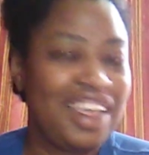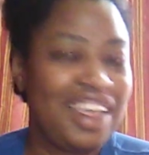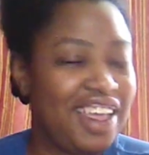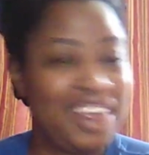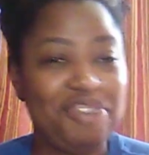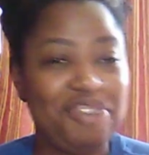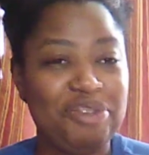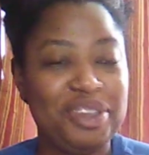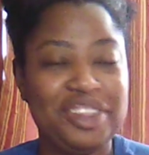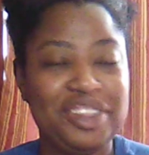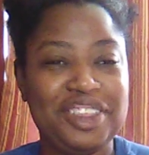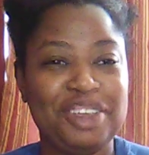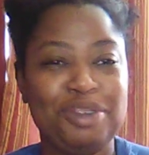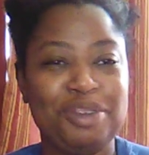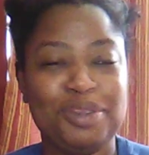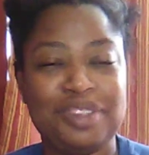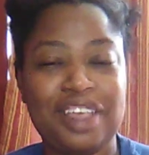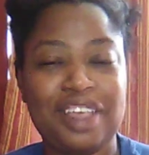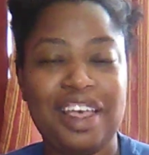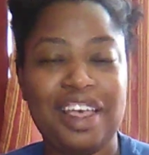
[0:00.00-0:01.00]
every
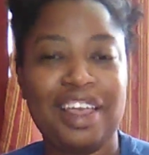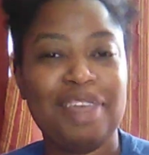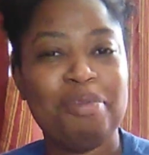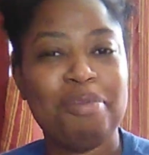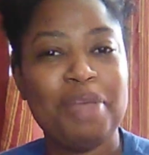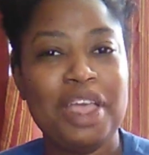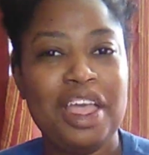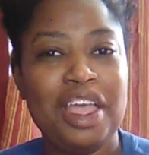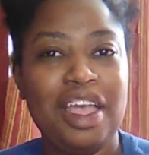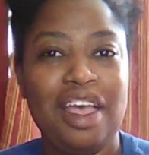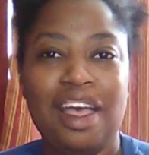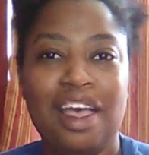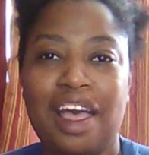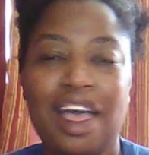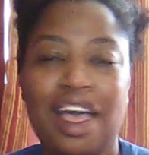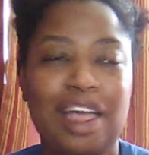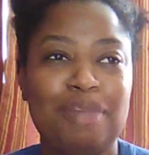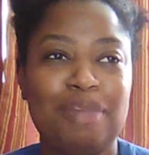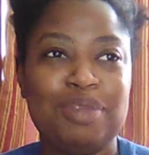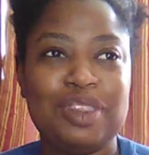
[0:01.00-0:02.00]
single time.
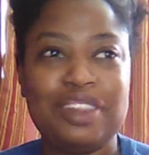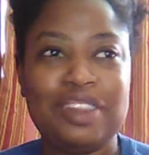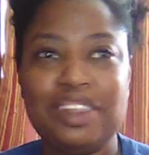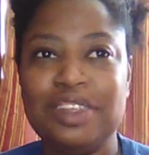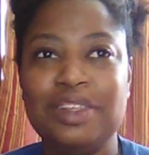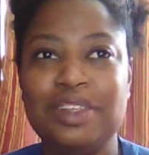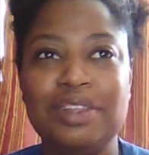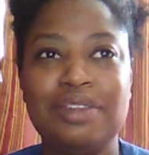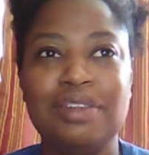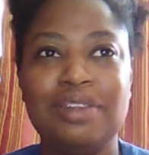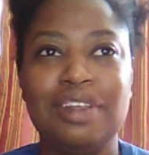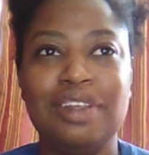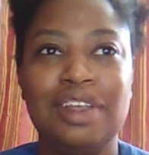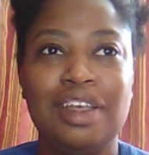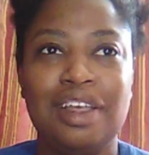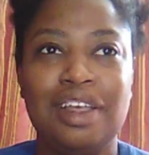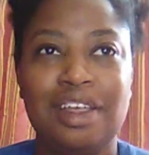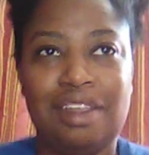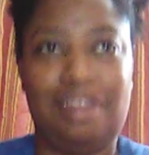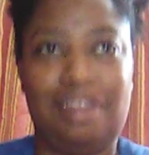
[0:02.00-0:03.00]
I'm still
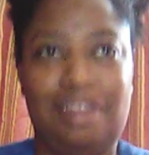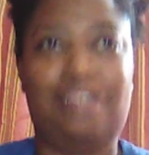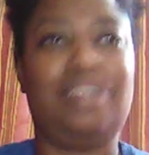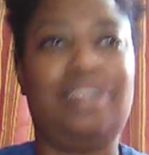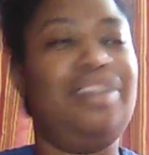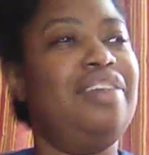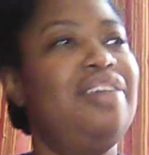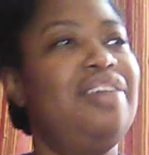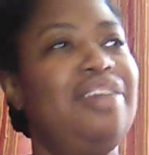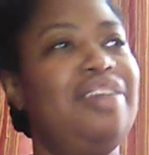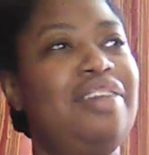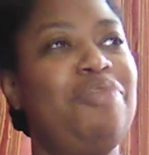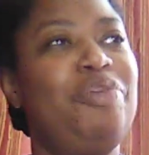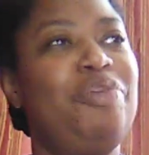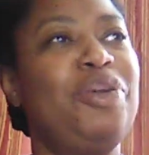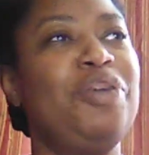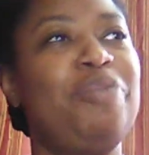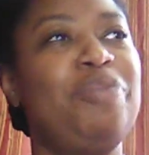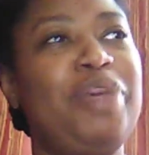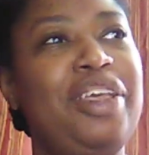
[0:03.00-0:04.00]

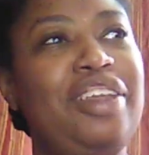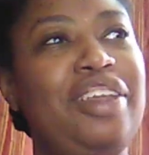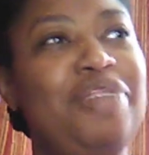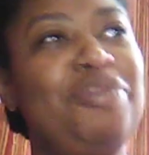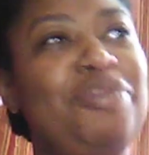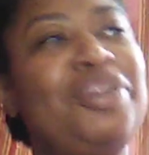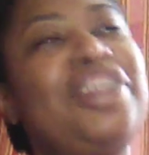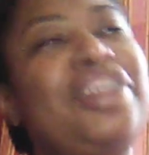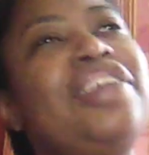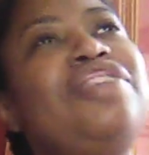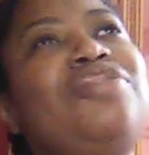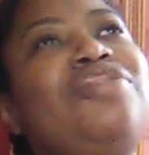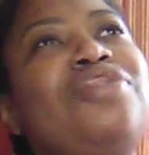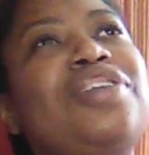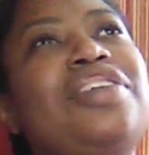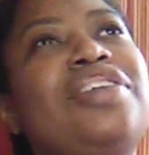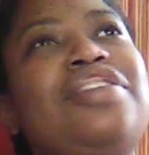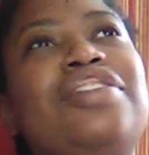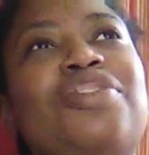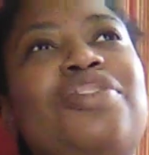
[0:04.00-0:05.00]
perk my head up with
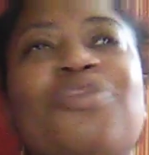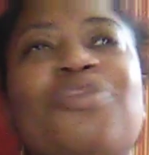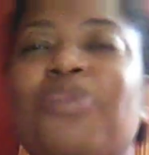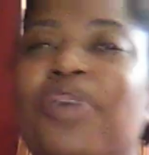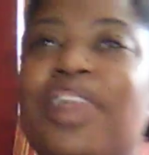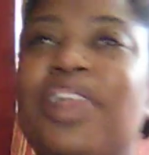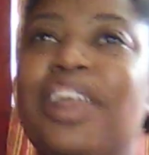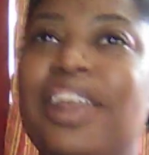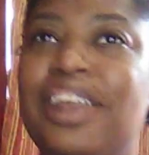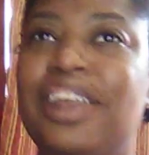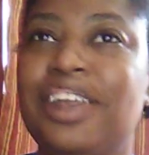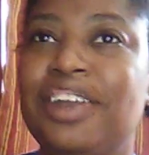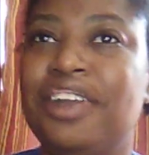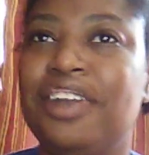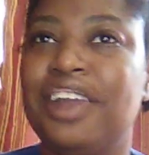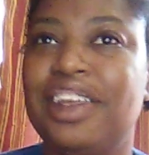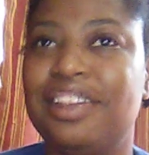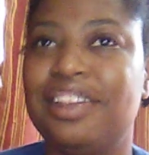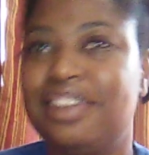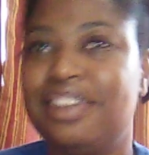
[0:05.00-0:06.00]
interest when I hear
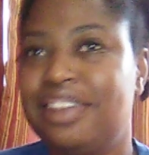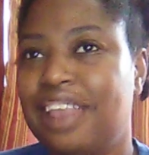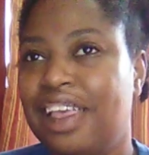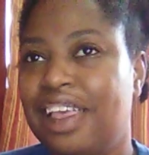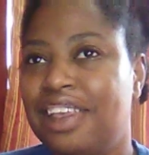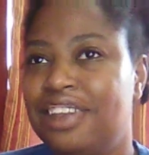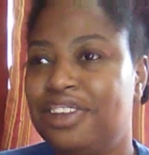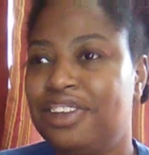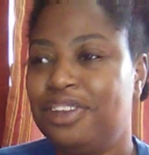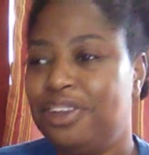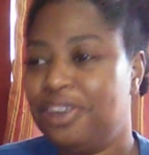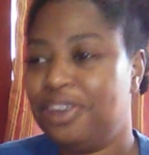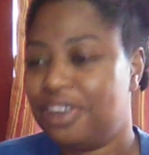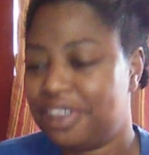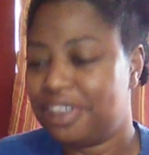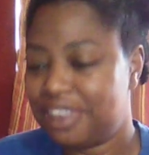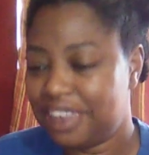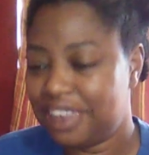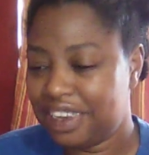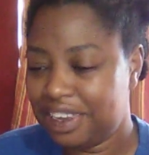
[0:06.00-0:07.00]
it's set in New
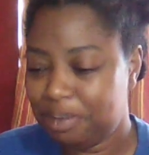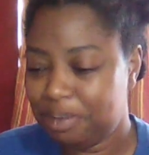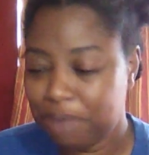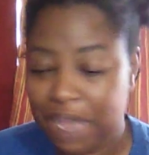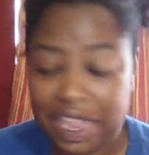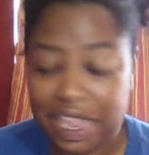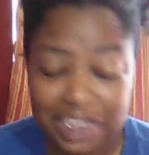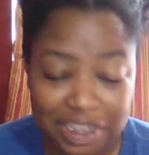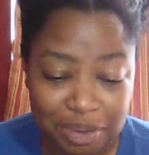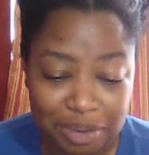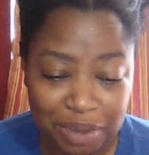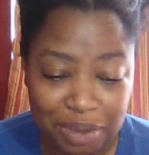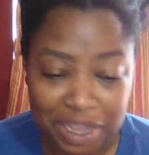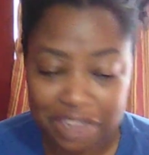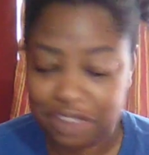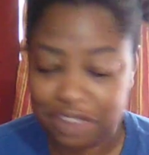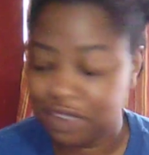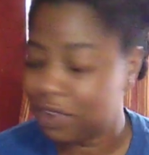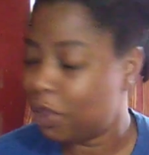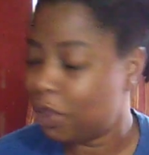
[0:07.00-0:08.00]
York City. But
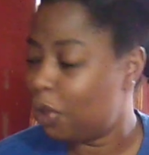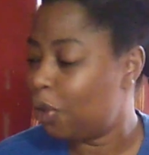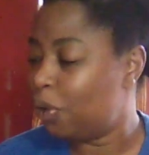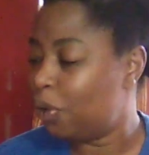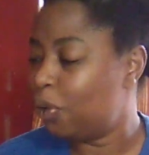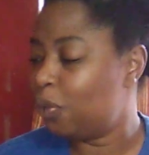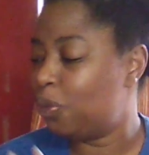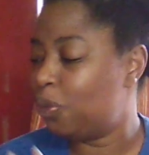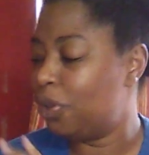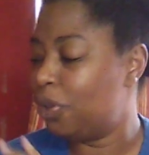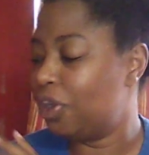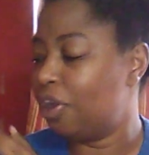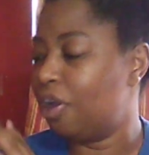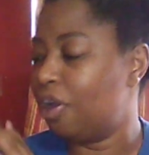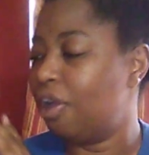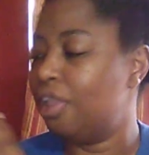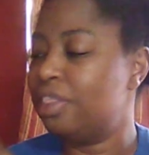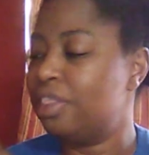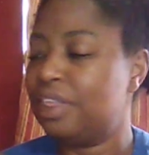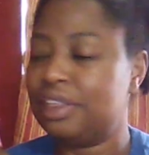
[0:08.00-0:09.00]
anyway, so
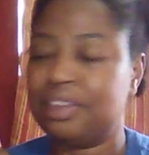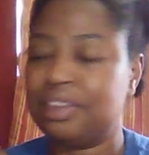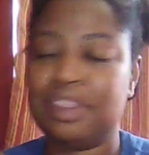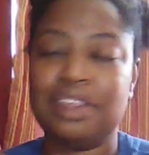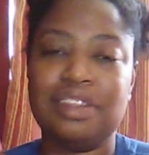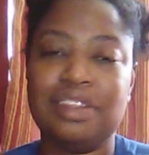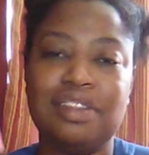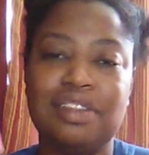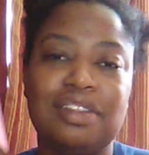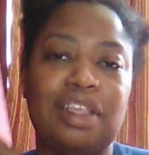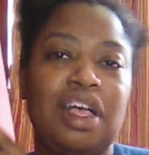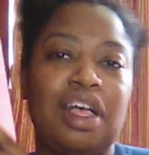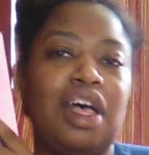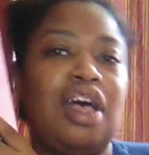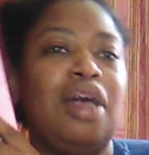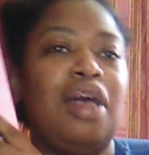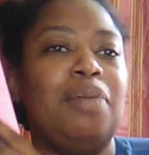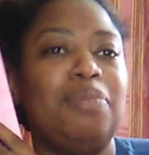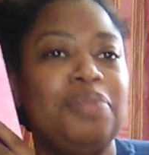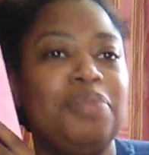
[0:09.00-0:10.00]
this is
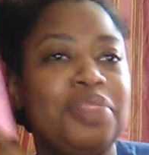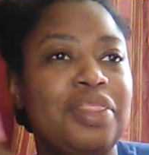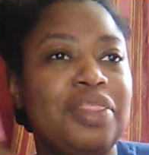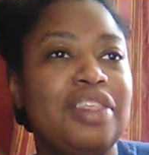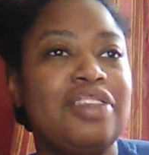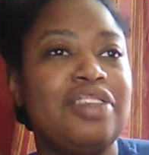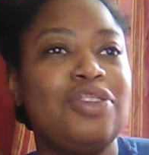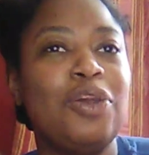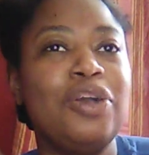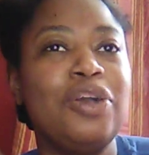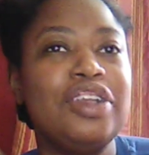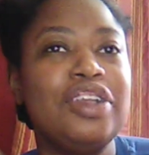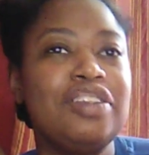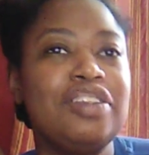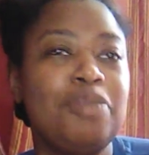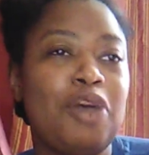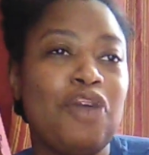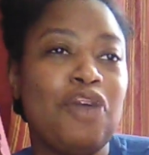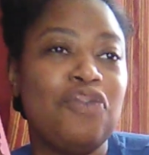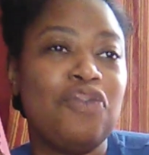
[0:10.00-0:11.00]
stories
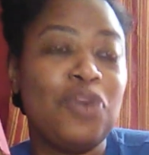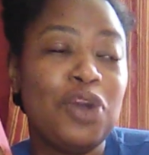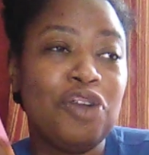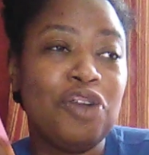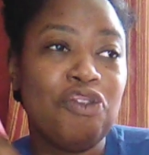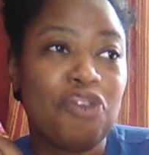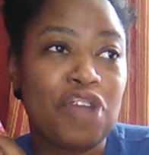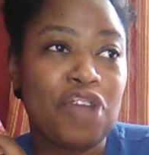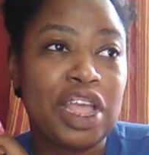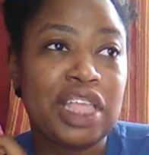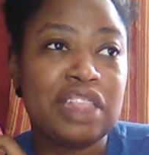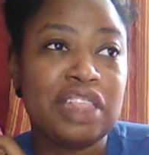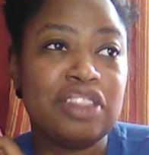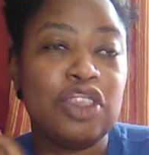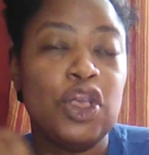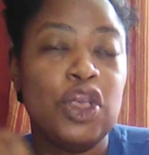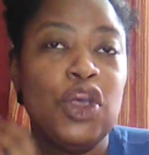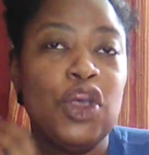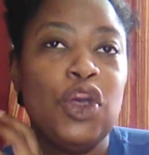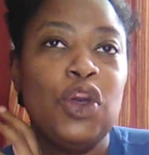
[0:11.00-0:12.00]
about 4 friends
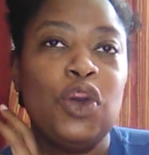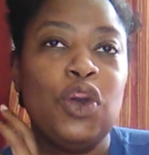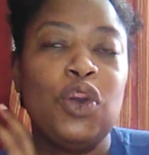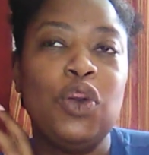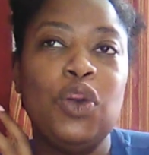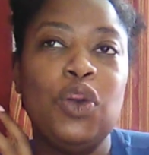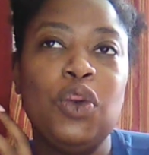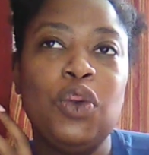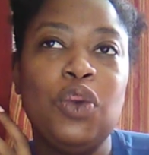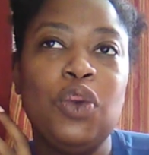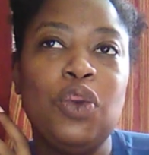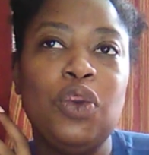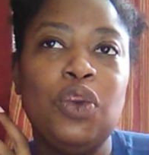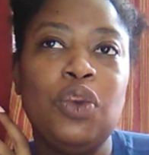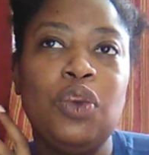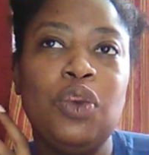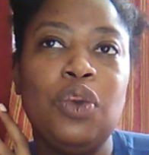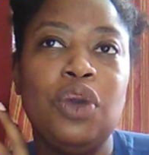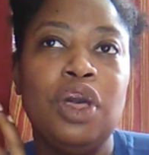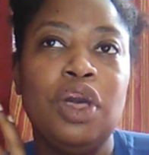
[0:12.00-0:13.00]

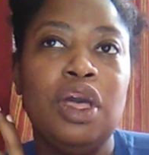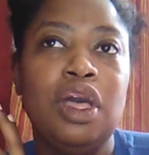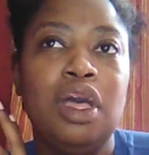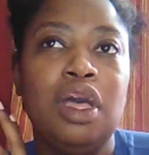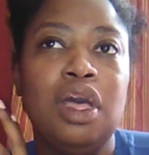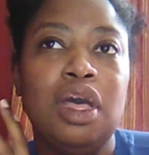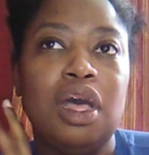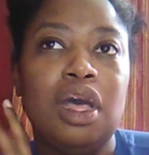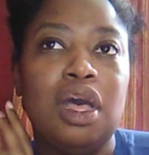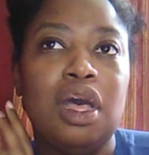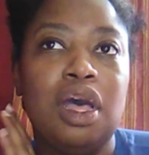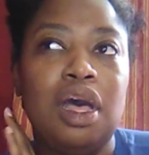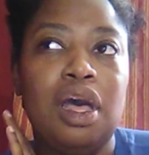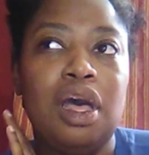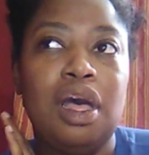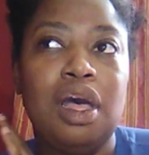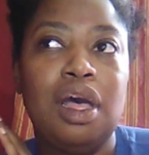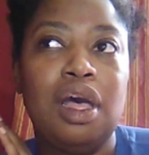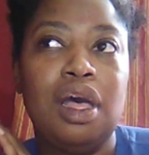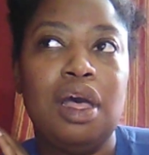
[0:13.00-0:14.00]
who
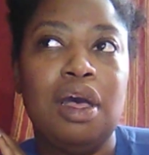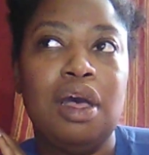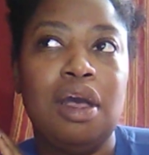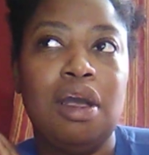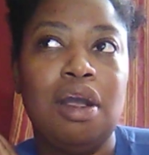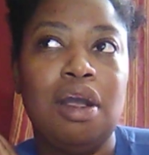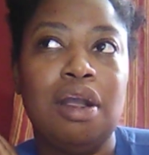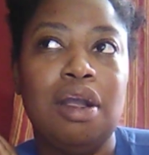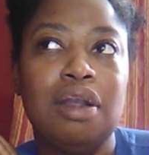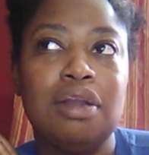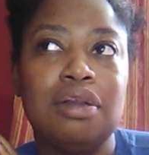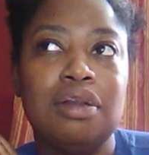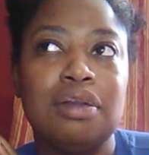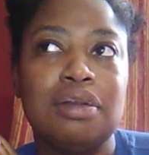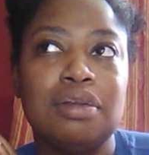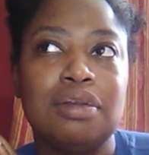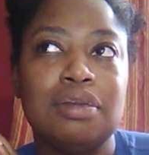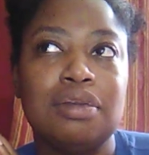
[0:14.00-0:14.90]
are